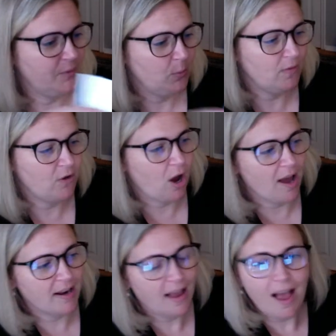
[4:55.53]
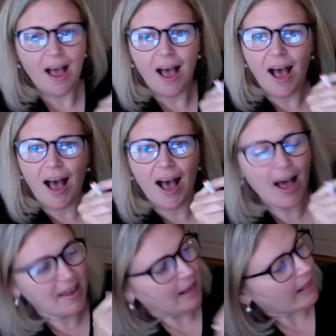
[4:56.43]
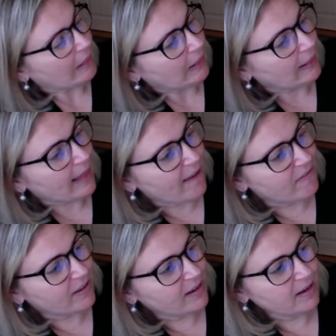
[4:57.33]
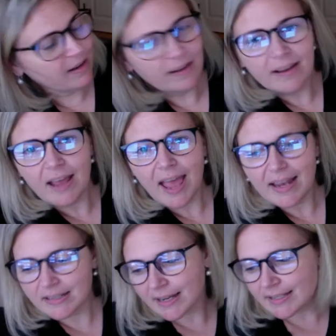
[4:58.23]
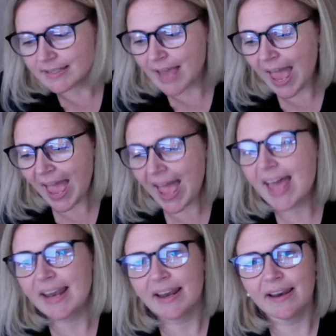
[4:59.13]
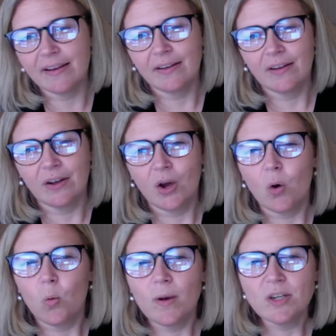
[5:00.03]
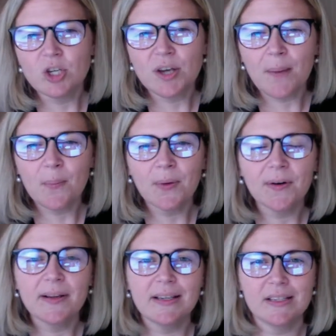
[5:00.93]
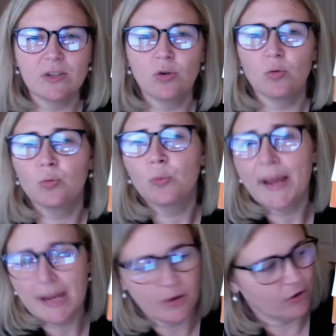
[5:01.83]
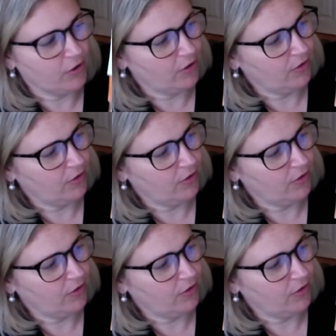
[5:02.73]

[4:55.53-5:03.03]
We've got an 11 and a 10. which number is greater?